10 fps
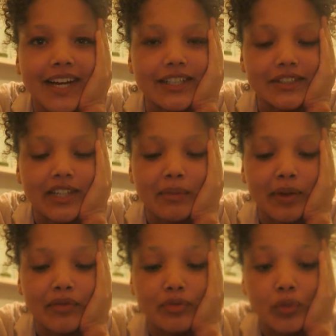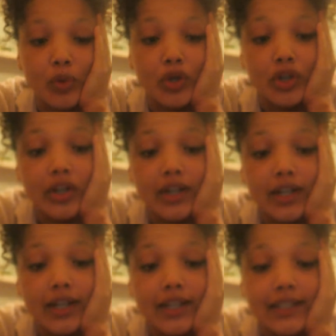I just came back from work
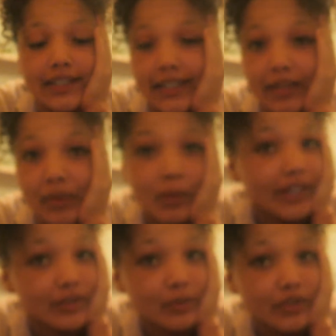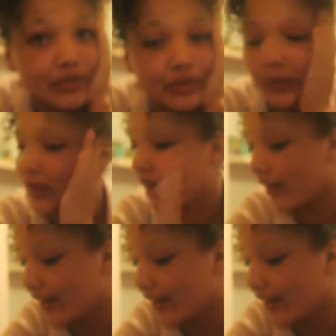and they gave me way too much food.